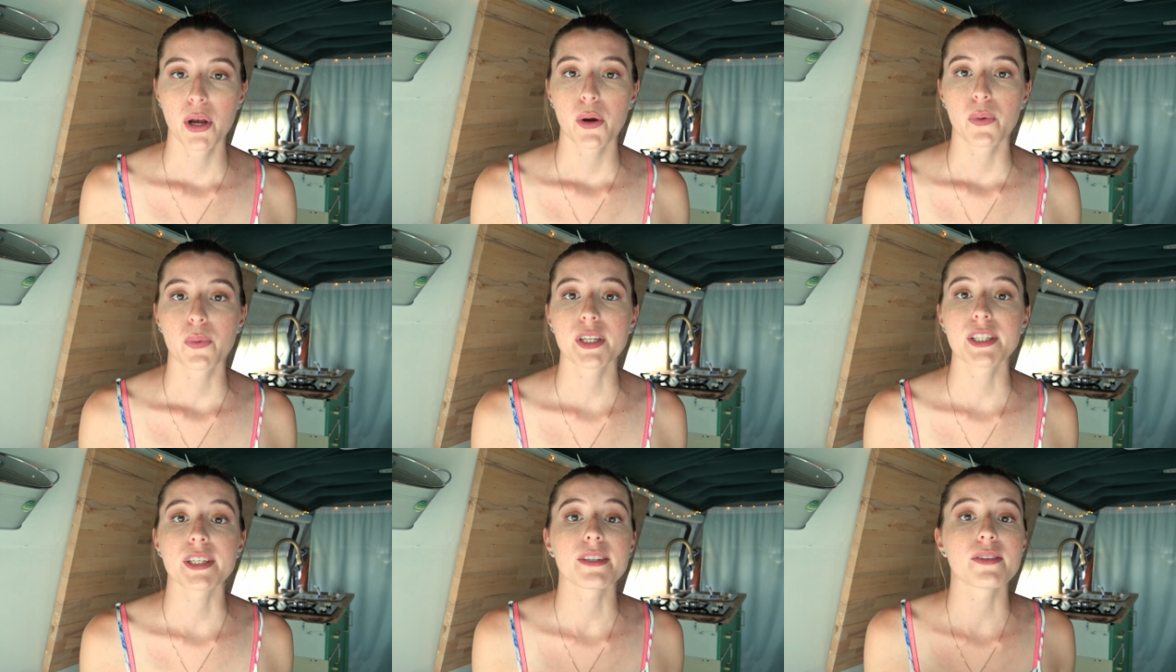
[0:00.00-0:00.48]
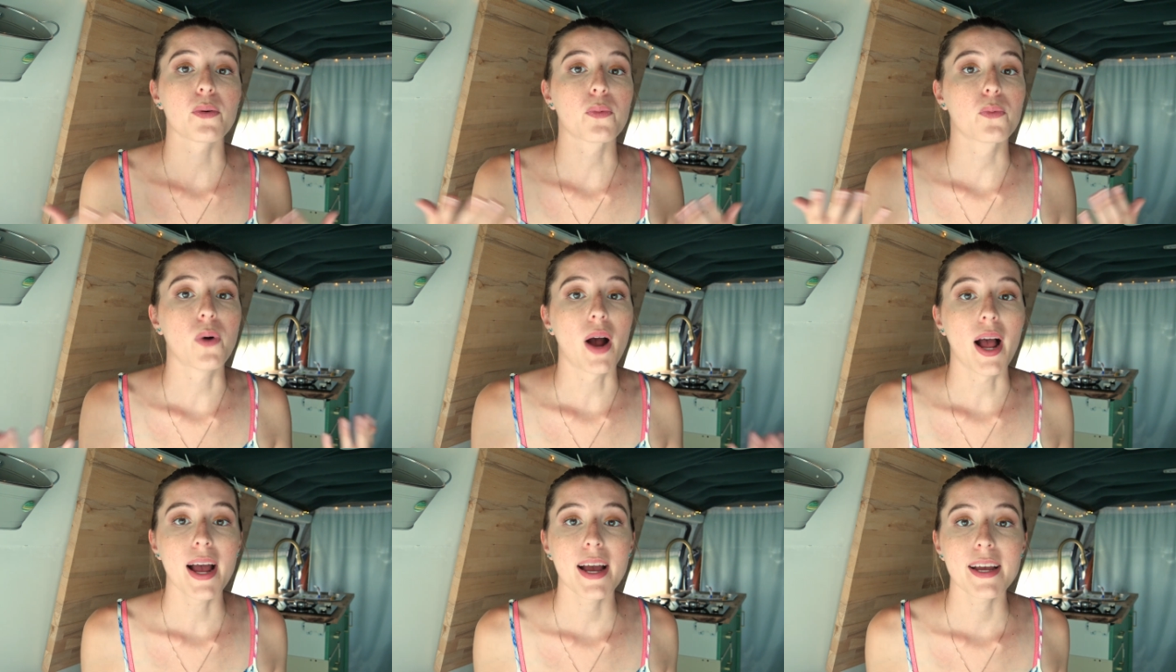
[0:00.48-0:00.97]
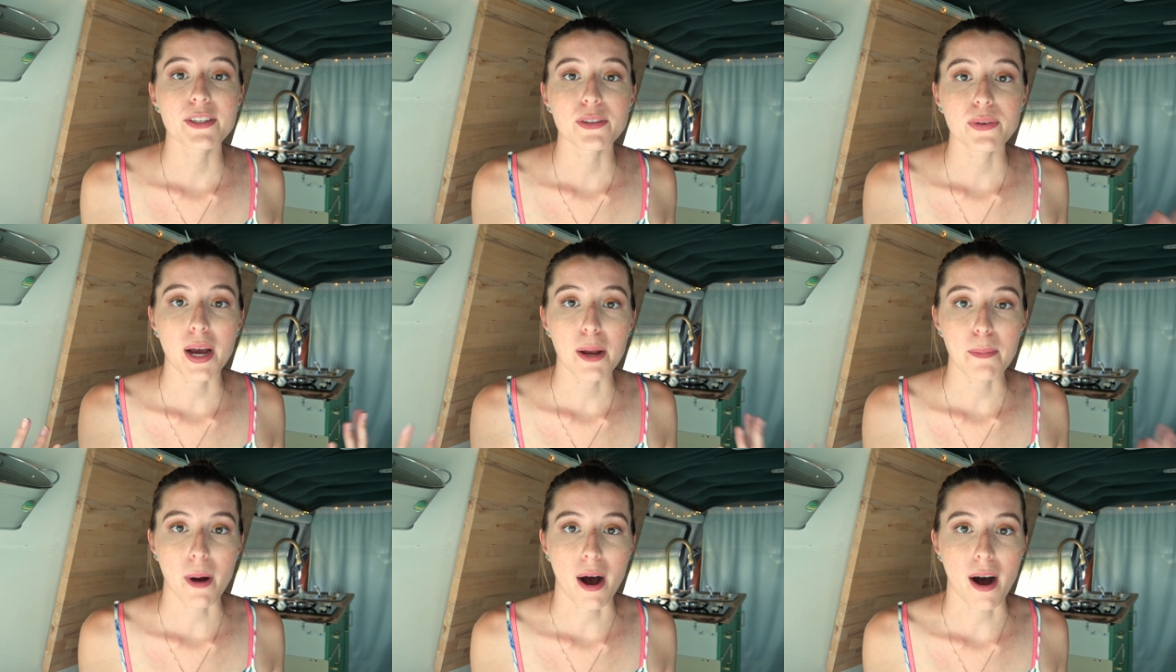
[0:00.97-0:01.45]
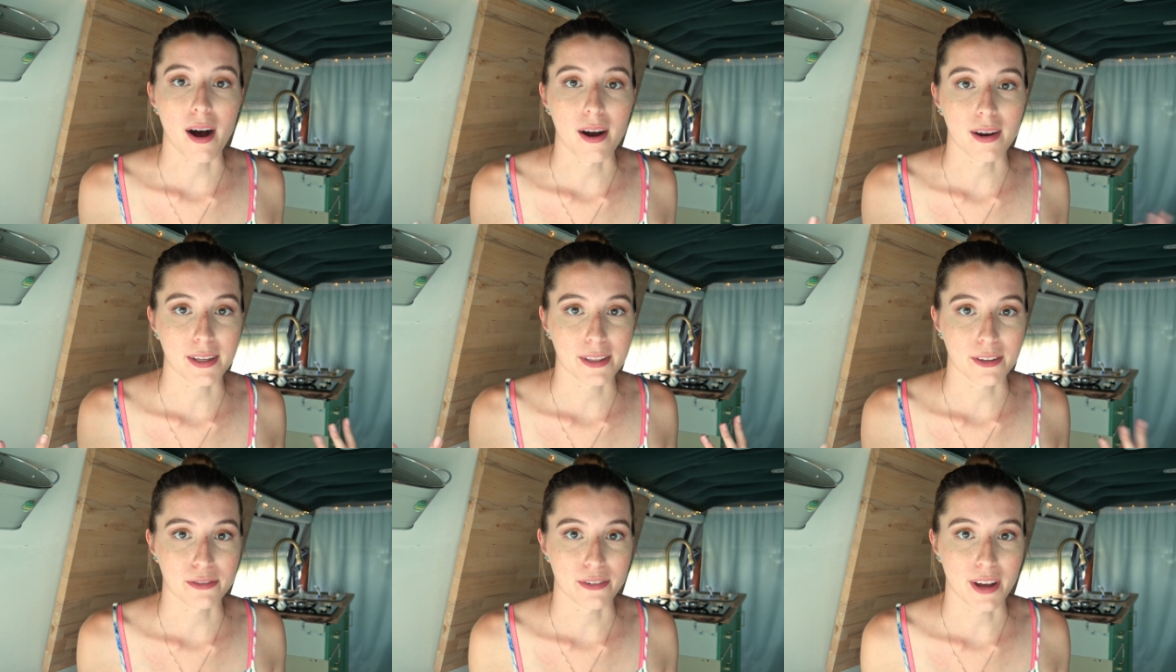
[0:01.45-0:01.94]
which is where do I
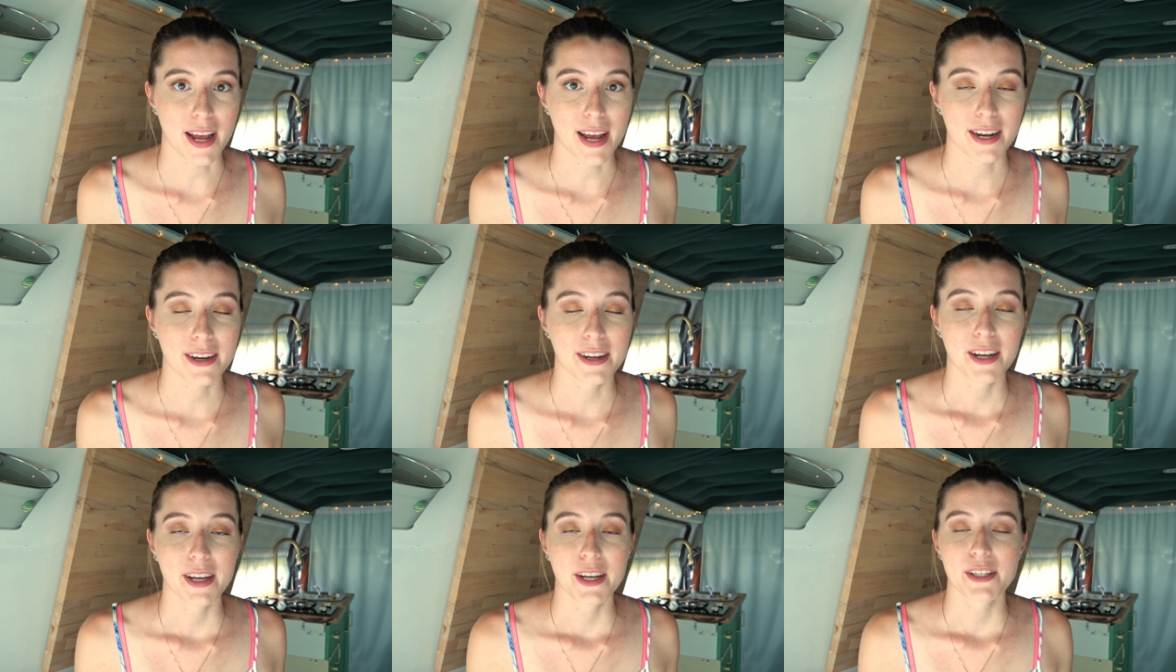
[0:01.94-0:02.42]
park the van?